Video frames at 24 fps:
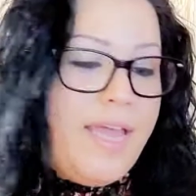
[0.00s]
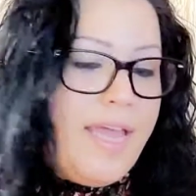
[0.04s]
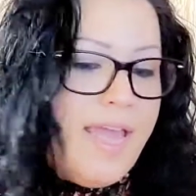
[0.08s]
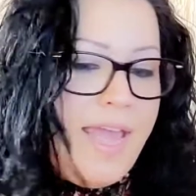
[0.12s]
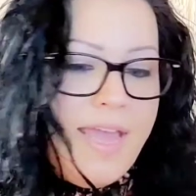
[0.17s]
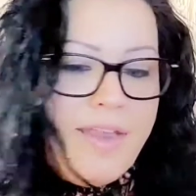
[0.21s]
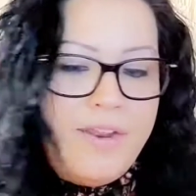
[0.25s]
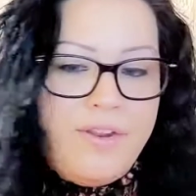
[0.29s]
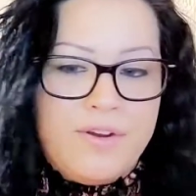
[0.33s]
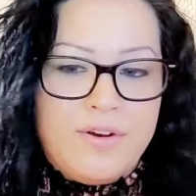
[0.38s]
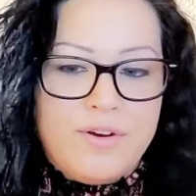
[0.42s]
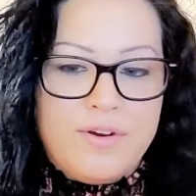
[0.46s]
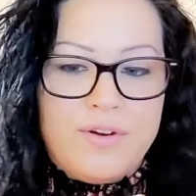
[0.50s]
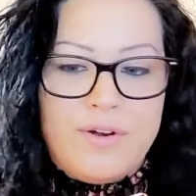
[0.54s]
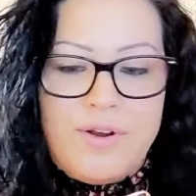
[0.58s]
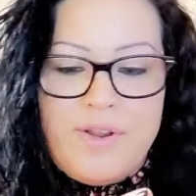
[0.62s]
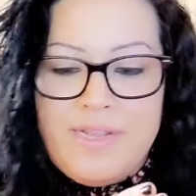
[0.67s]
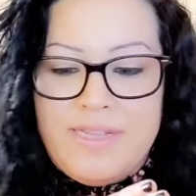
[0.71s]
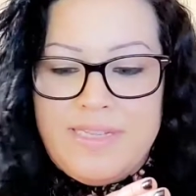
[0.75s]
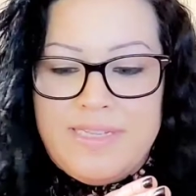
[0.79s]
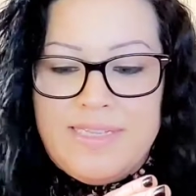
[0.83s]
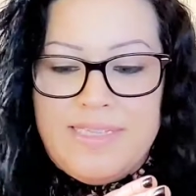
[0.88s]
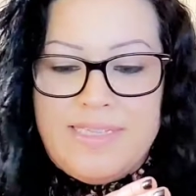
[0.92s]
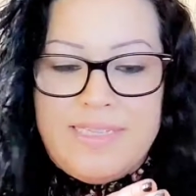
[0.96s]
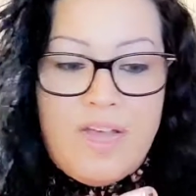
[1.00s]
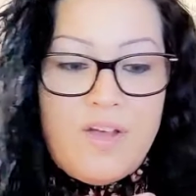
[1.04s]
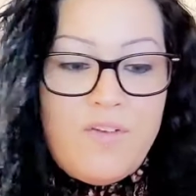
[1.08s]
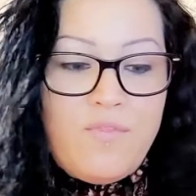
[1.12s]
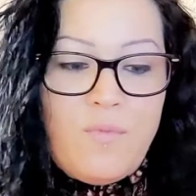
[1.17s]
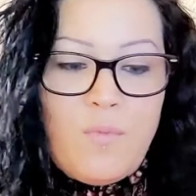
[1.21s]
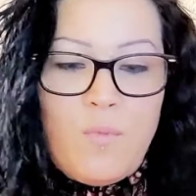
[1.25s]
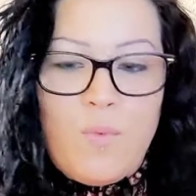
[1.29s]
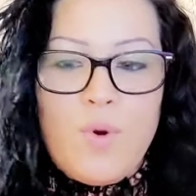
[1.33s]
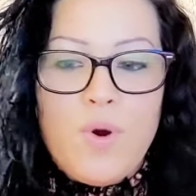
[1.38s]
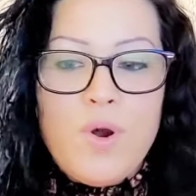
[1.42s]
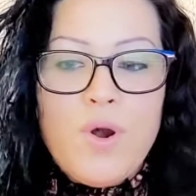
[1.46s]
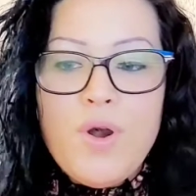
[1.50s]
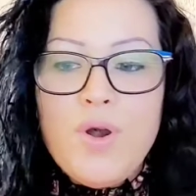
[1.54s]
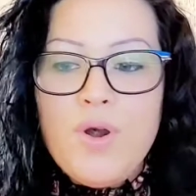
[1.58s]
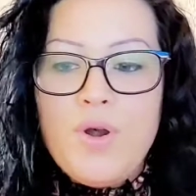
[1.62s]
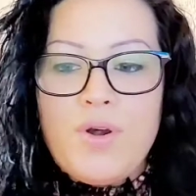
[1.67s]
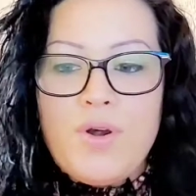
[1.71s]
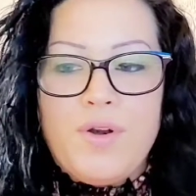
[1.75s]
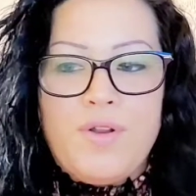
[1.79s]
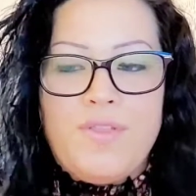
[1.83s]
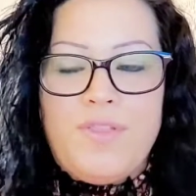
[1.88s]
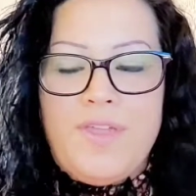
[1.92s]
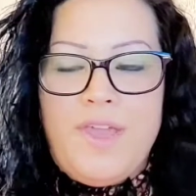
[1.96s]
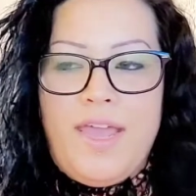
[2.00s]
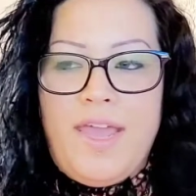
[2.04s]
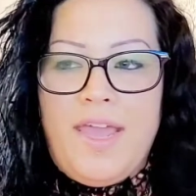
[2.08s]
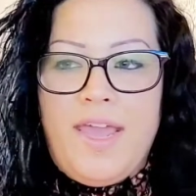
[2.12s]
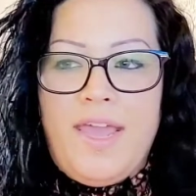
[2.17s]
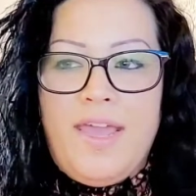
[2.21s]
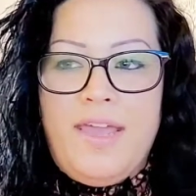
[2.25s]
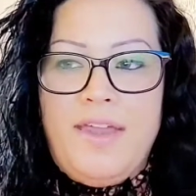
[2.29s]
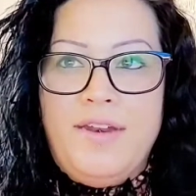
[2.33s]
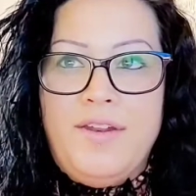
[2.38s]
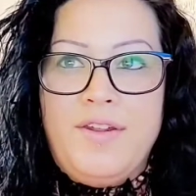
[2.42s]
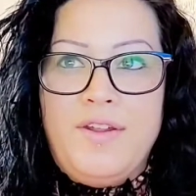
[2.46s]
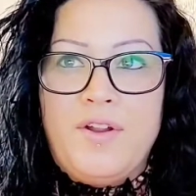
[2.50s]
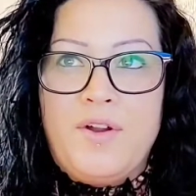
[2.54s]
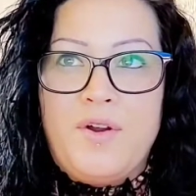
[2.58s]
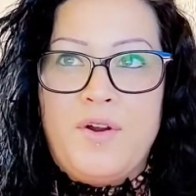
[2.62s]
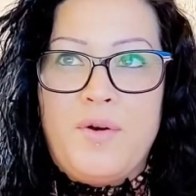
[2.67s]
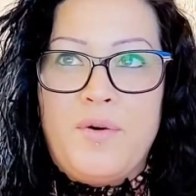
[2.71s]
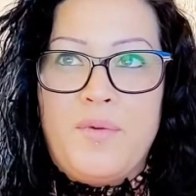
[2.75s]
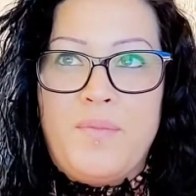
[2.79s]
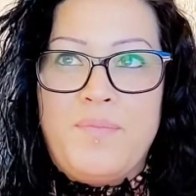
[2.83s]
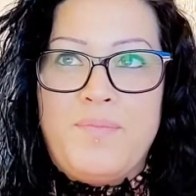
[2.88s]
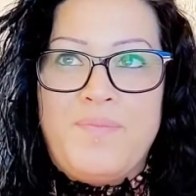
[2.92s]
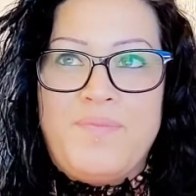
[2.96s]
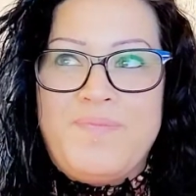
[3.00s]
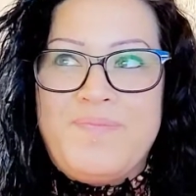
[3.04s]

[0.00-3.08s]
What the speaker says: and your self-worth and your